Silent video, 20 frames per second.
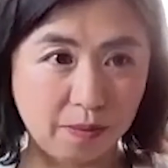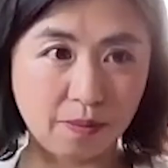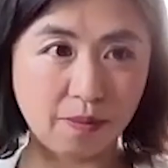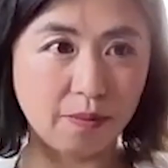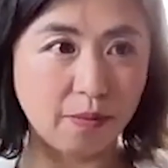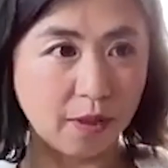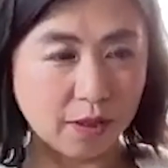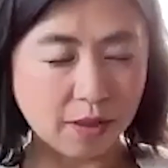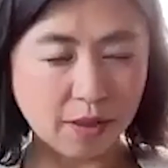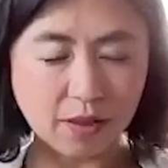
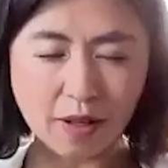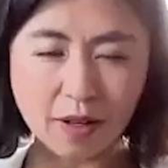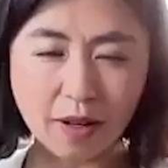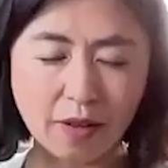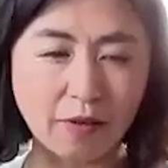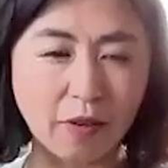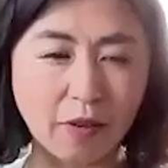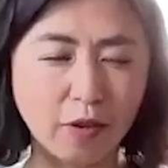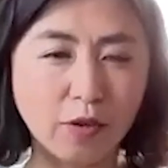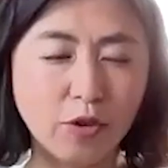this is an
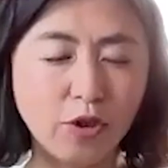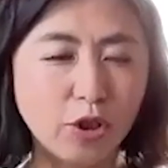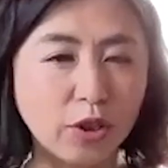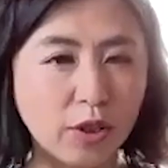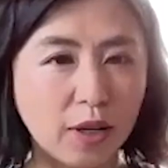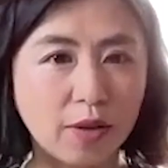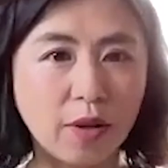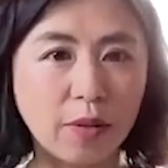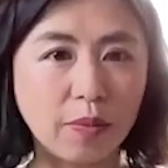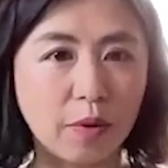
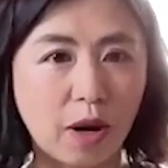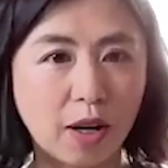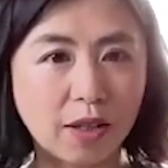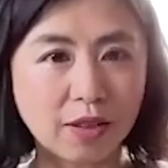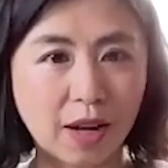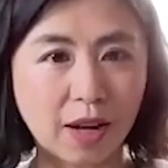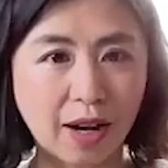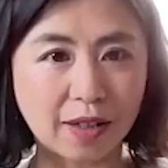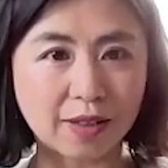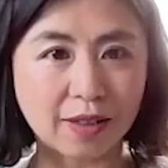evolutionary
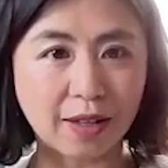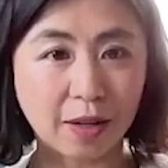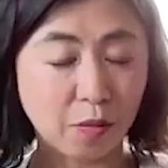product,